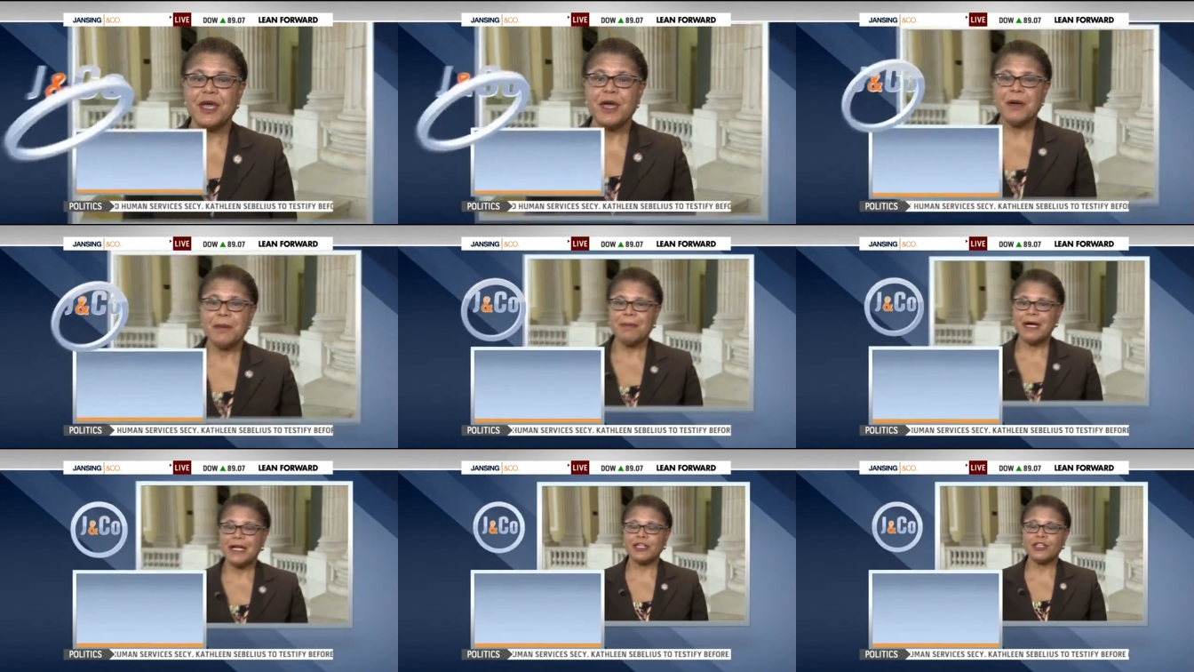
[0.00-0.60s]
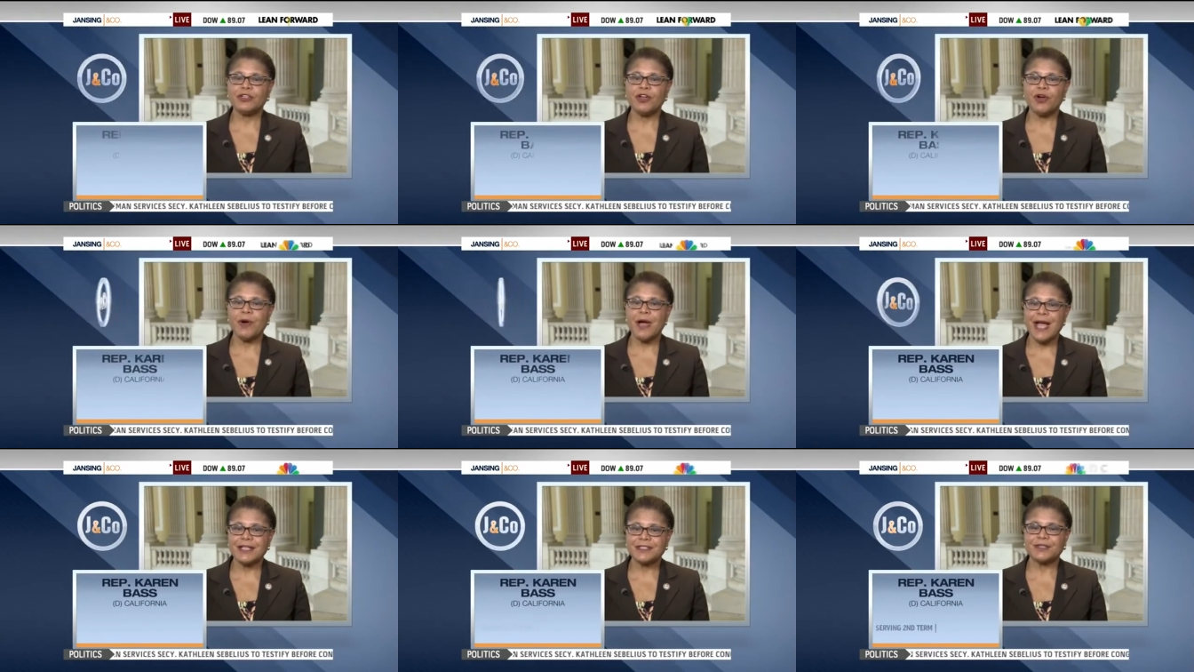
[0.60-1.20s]
But, you know,
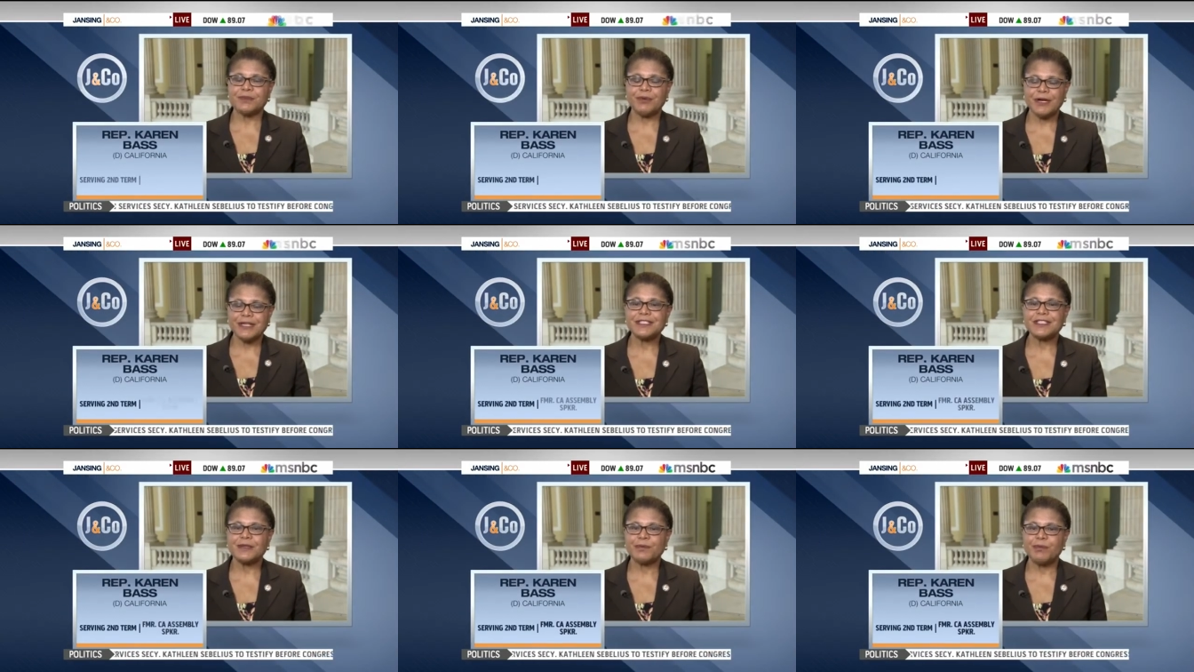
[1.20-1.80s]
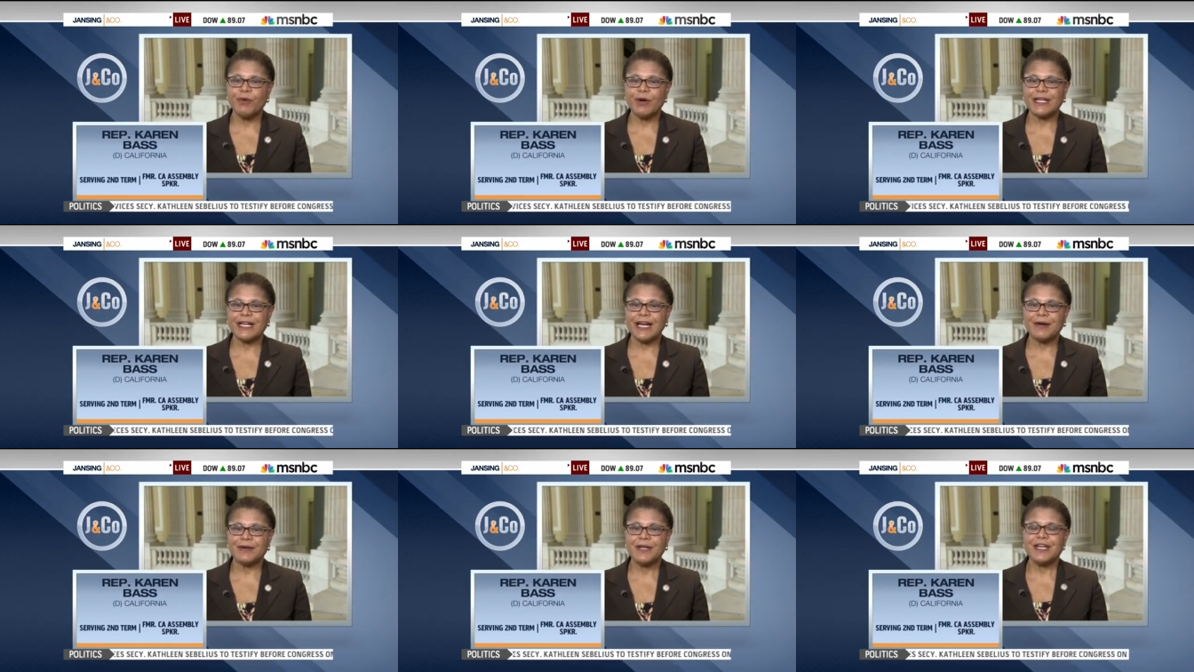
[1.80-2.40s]
as the president pointed out,